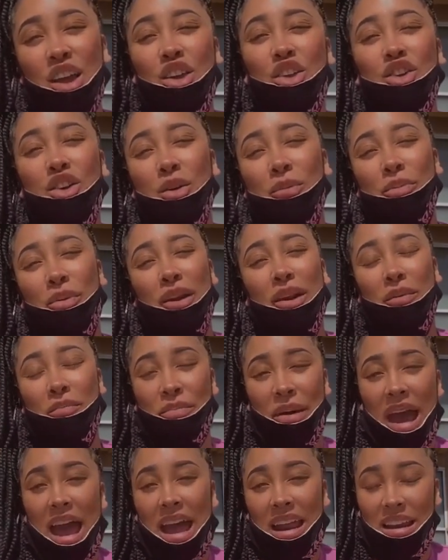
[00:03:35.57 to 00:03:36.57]
You put a
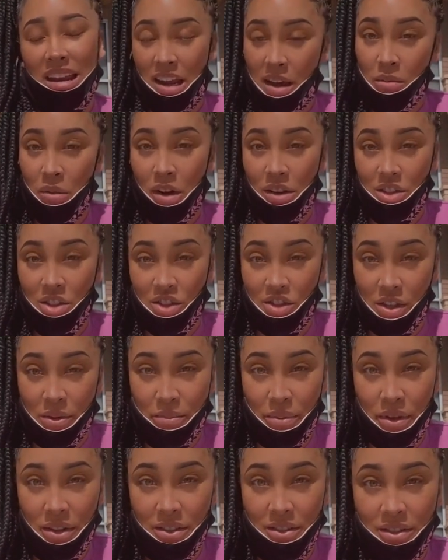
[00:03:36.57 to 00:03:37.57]
bad name on
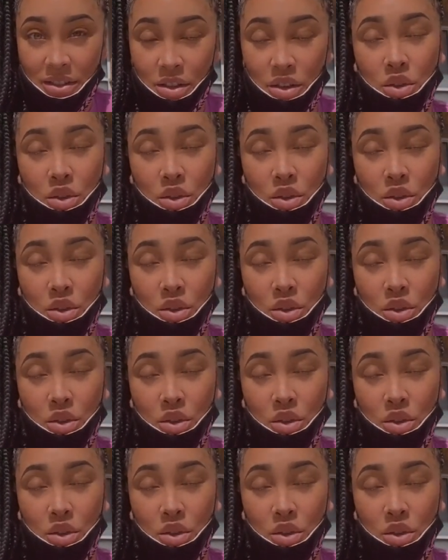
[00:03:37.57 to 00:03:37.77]
strippers.